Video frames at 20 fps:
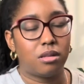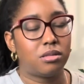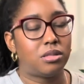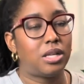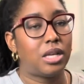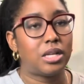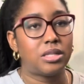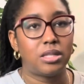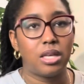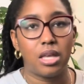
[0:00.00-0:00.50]

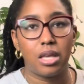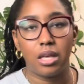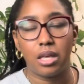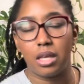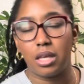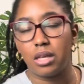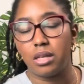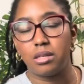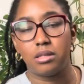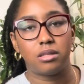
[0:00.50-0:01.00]
dating
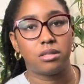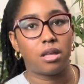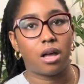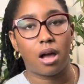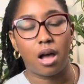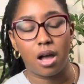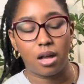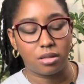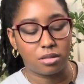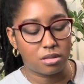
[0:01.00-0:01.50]
is the
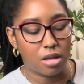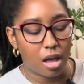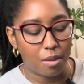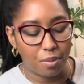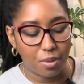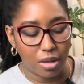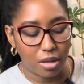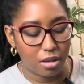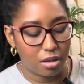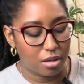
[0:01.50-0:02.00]
hot
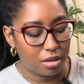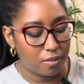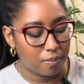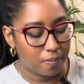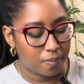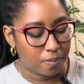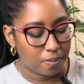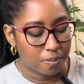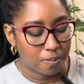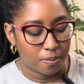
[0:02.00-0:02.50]
topic.
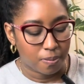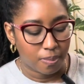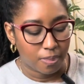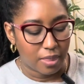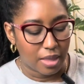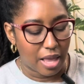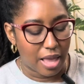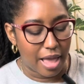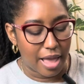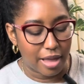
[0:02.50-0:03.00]

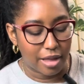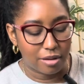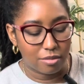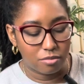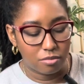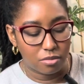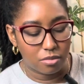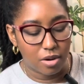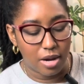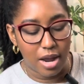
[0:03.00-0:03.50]

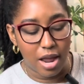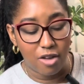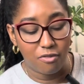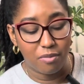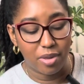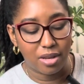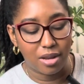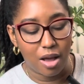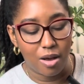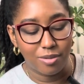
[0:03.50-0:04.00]
And right, I've
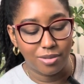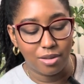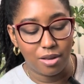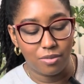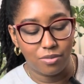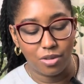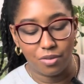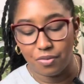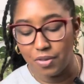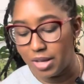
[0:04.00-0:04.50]
been out
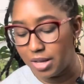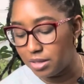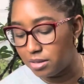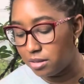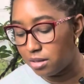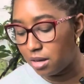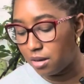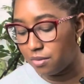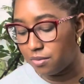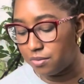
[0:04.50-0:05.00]
of the phase
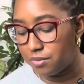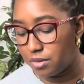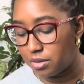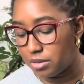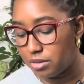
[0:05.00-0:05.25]
of,